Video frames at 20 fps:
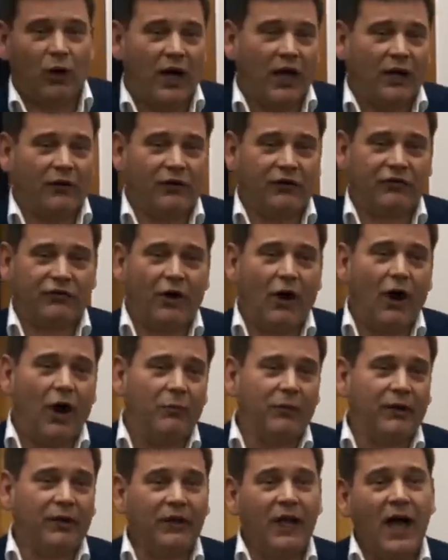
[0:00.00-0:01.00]
when the
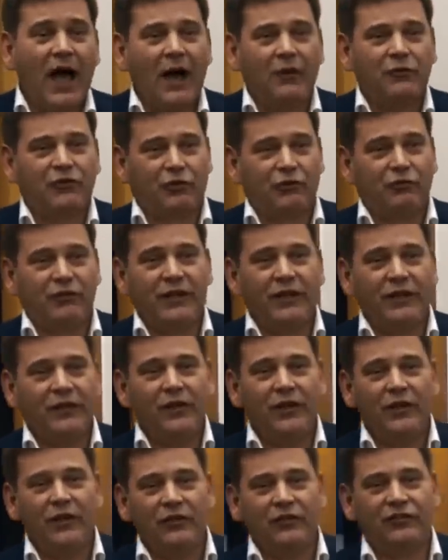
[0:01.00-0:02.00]
stormy clouds are
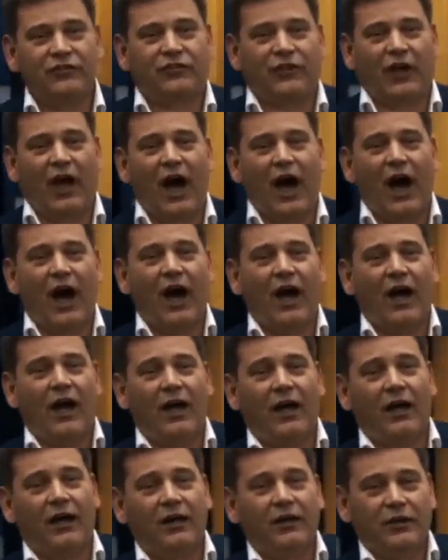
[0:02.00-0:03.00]
in the
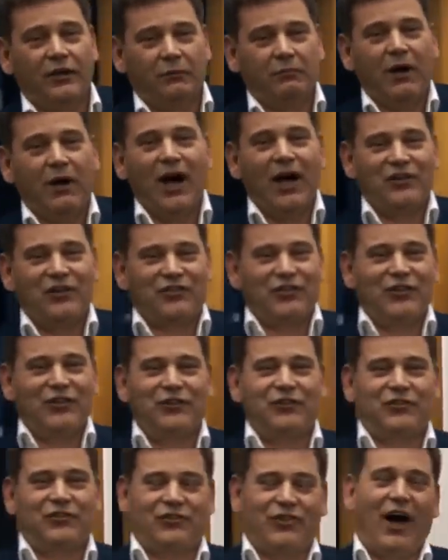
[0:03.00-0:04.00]
sky, you
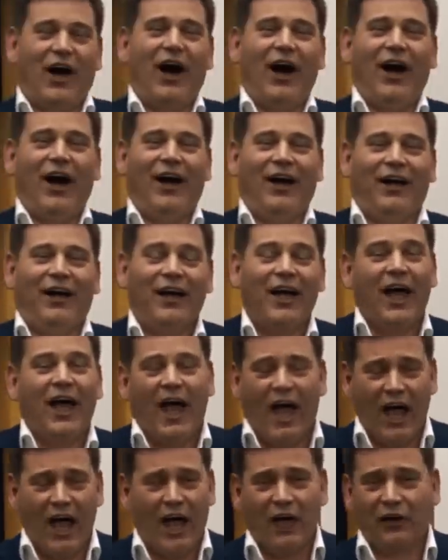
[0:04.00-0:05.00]
mustn't sigh
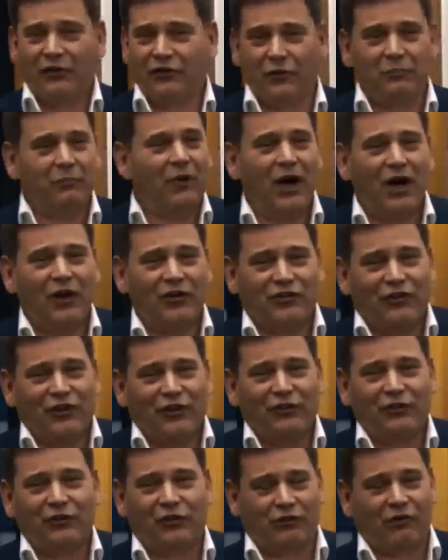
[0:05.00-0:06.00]
and you
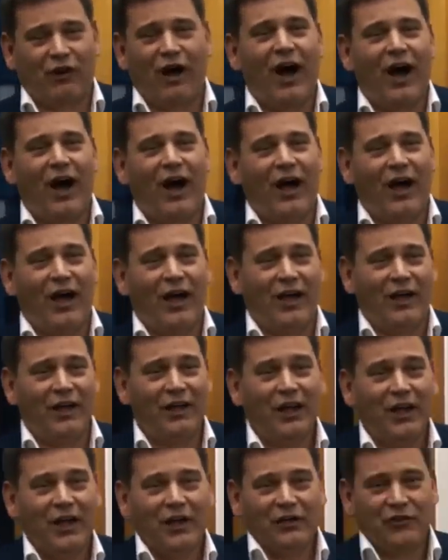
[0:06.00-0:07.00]
mustn't
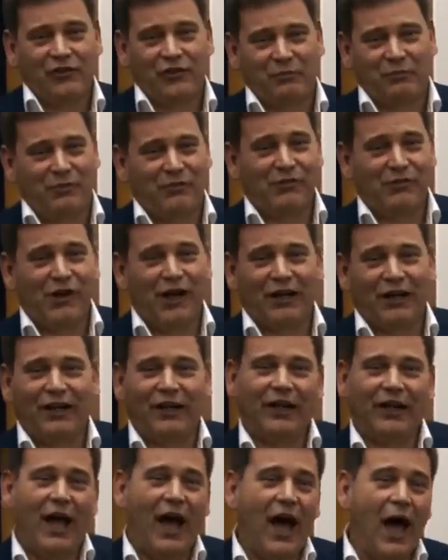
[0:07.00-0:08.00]
cry. Spread
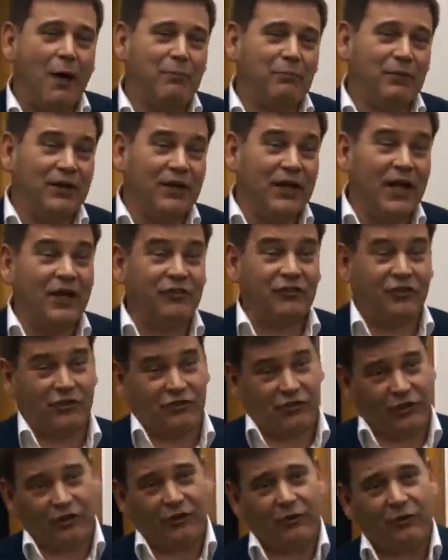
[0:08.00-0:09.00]
a little
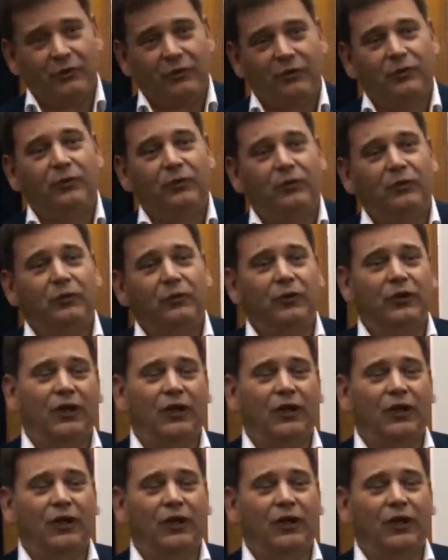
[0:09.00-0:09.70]
happiness as you